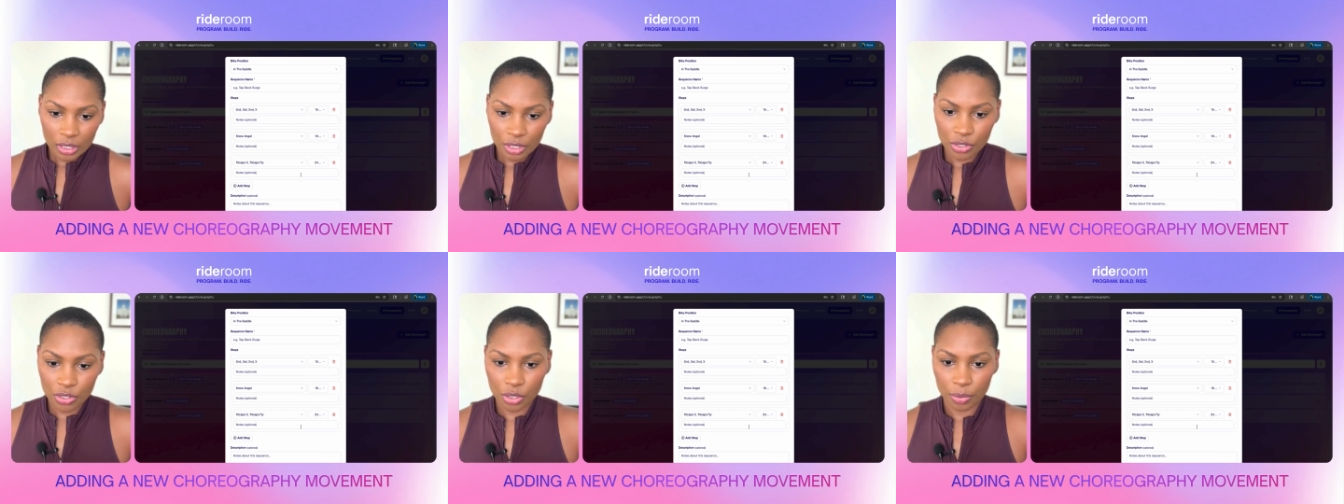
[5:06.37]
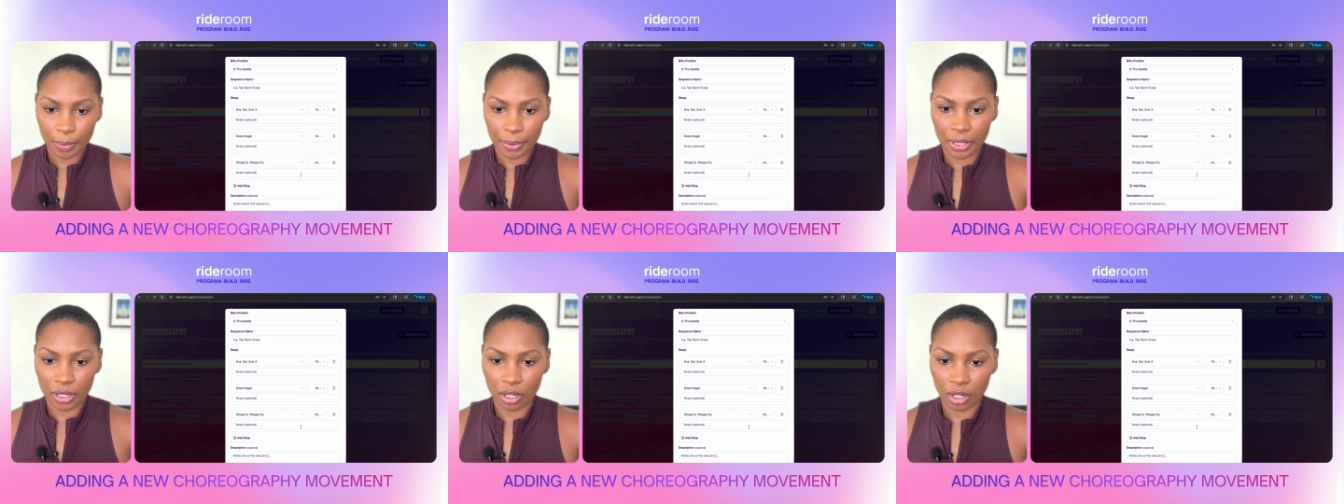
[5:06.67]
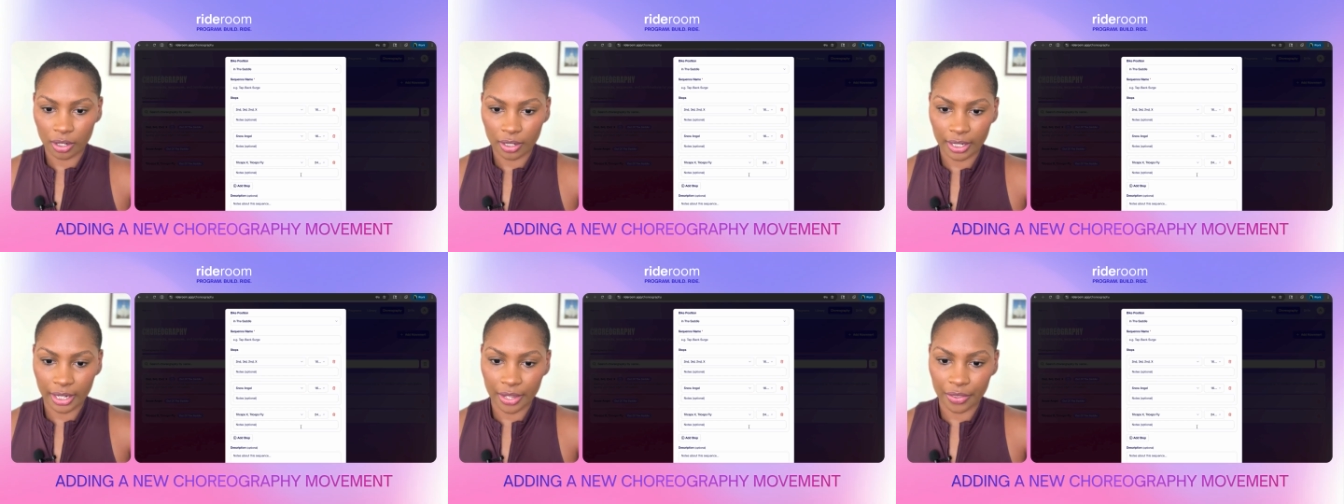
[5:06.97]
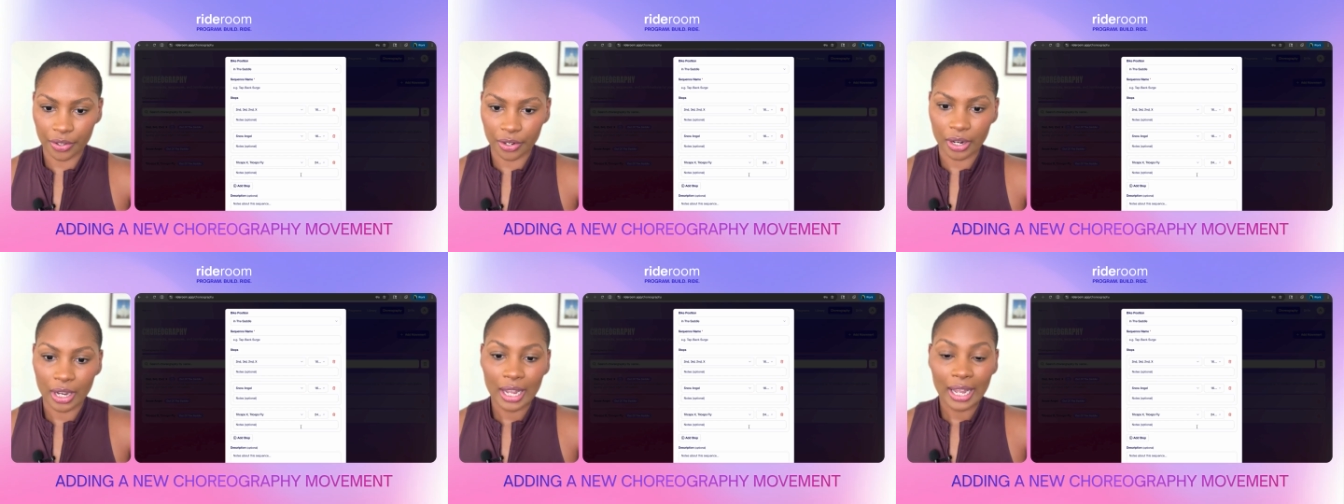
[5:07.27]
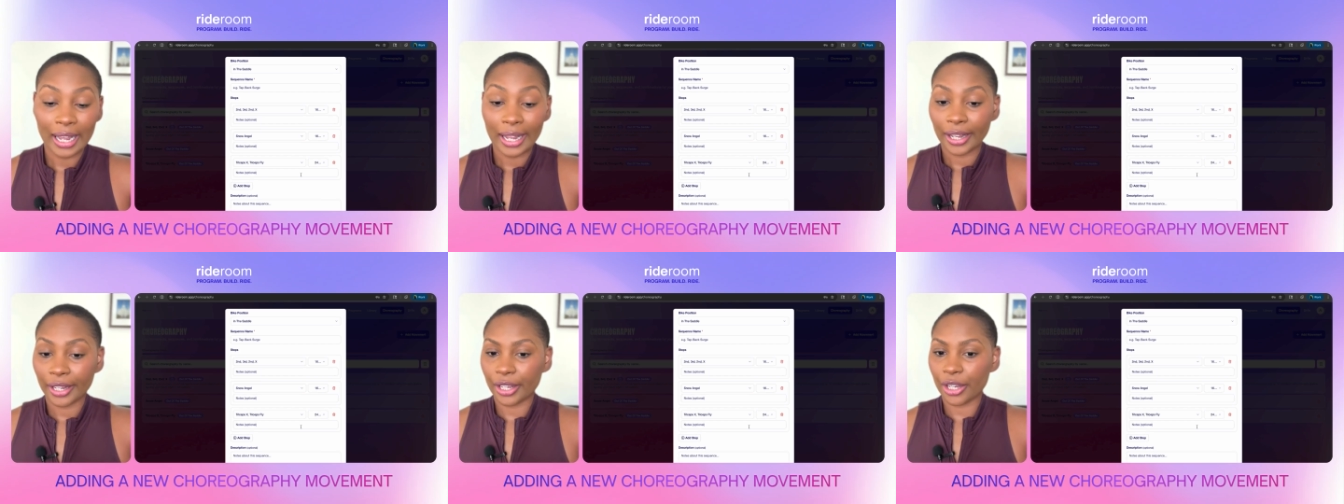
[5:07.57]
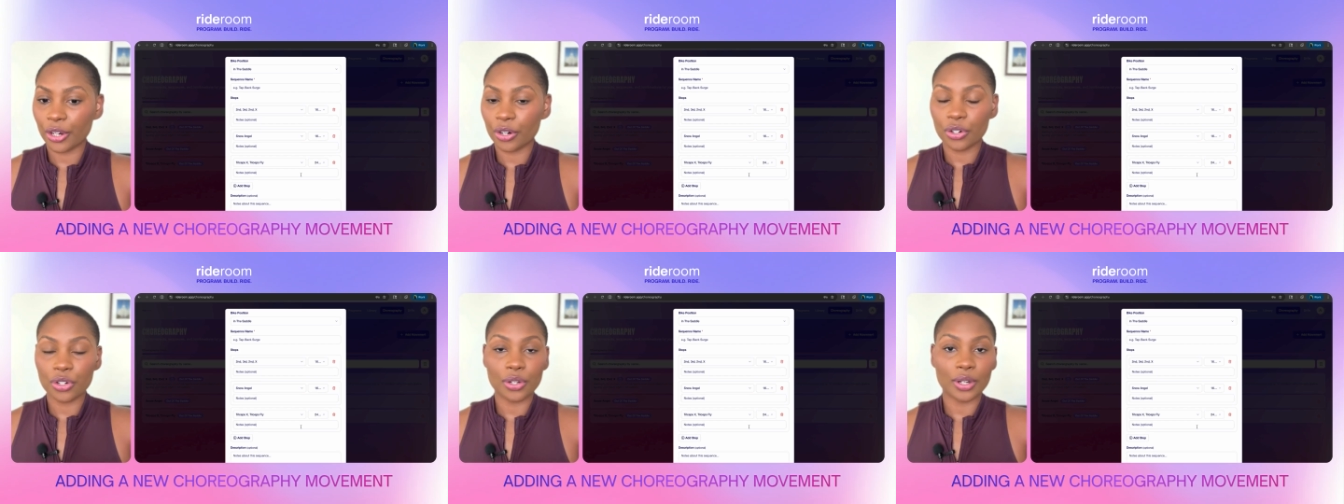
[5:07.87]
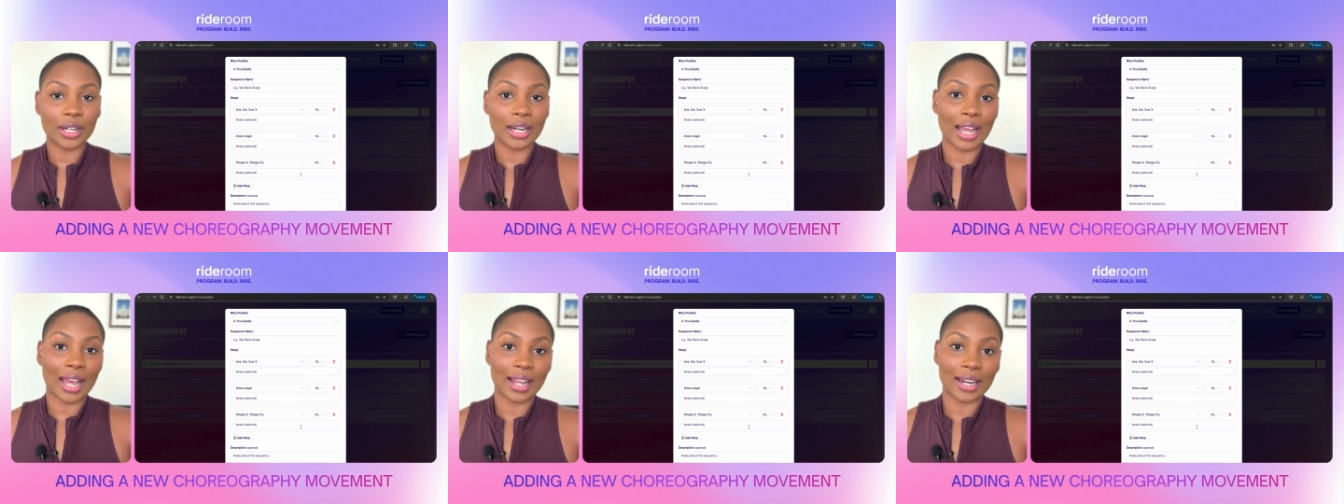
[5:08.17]
to put it all together. Here you
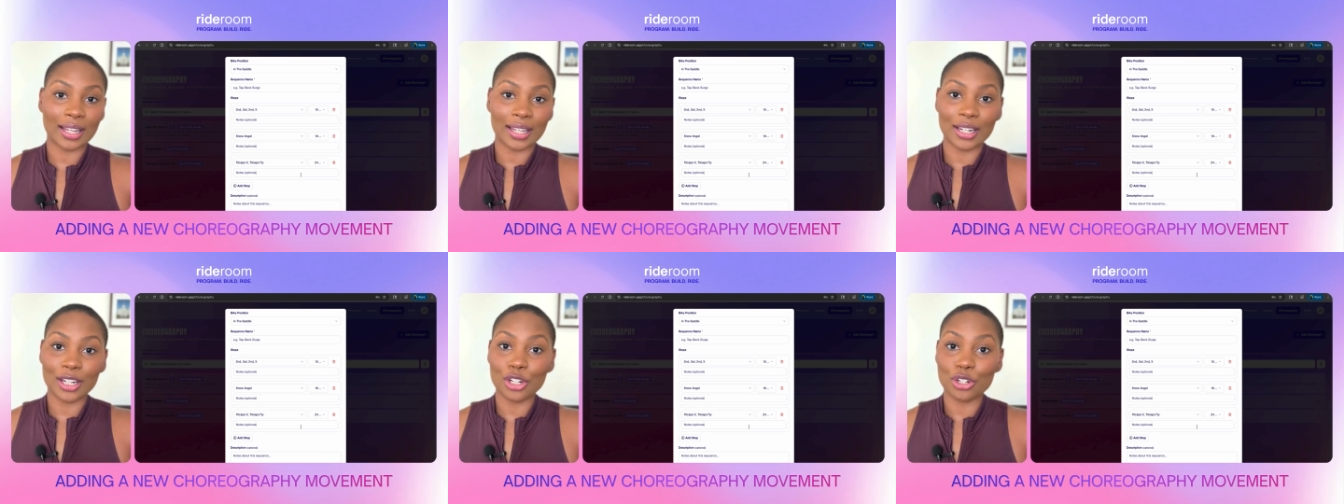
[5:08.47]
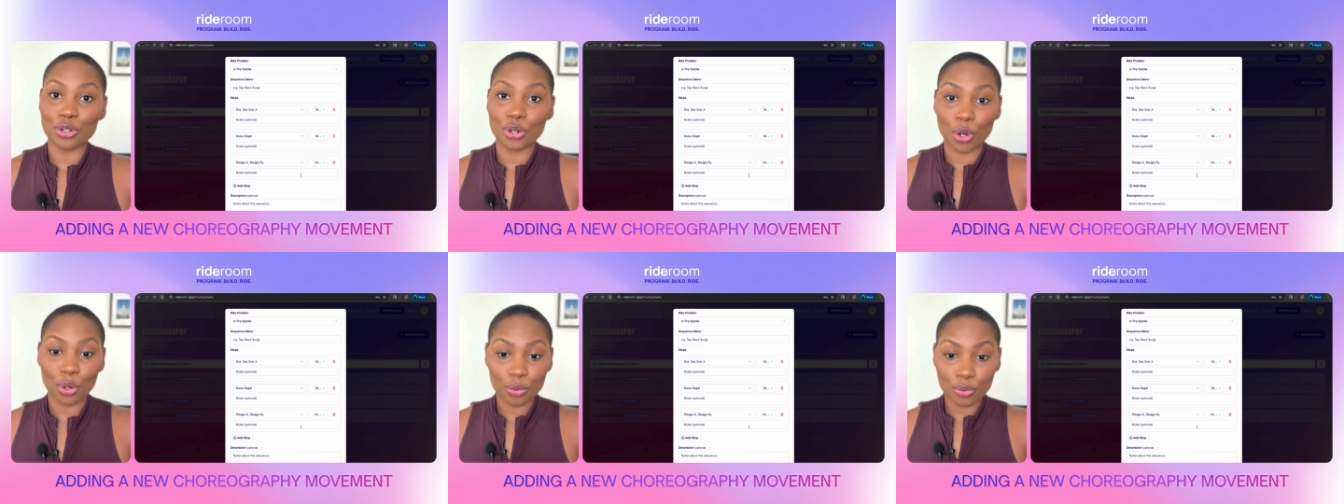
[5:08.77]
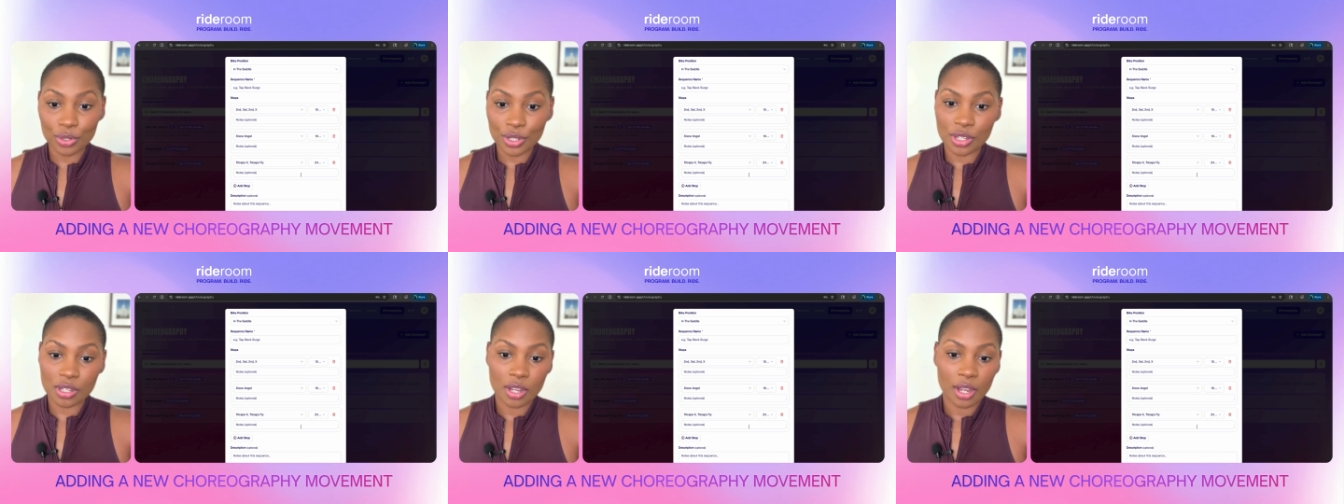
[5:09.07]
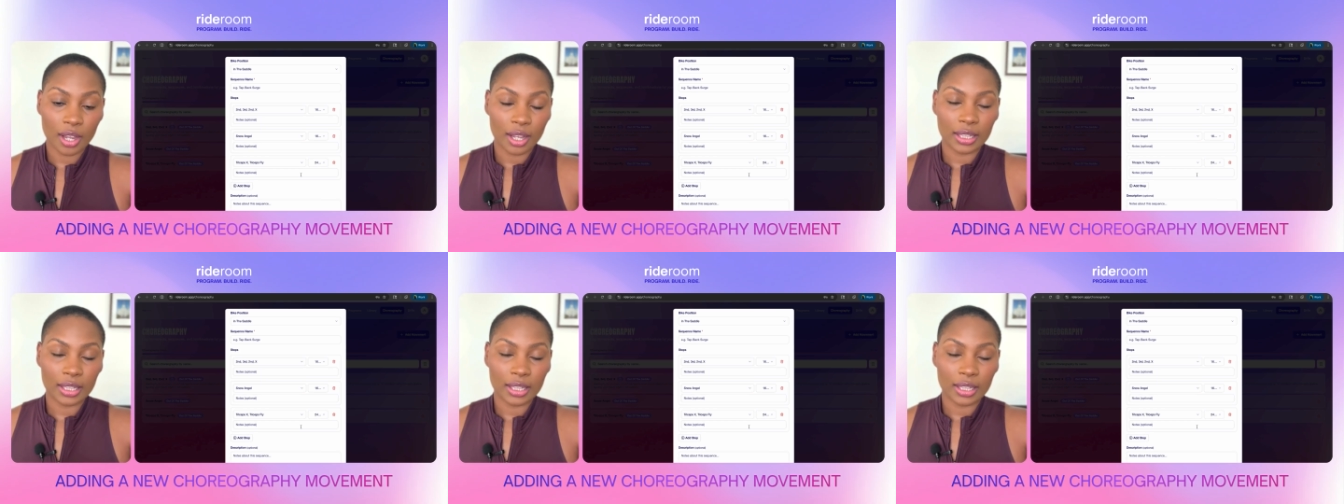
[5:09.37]
can add any notes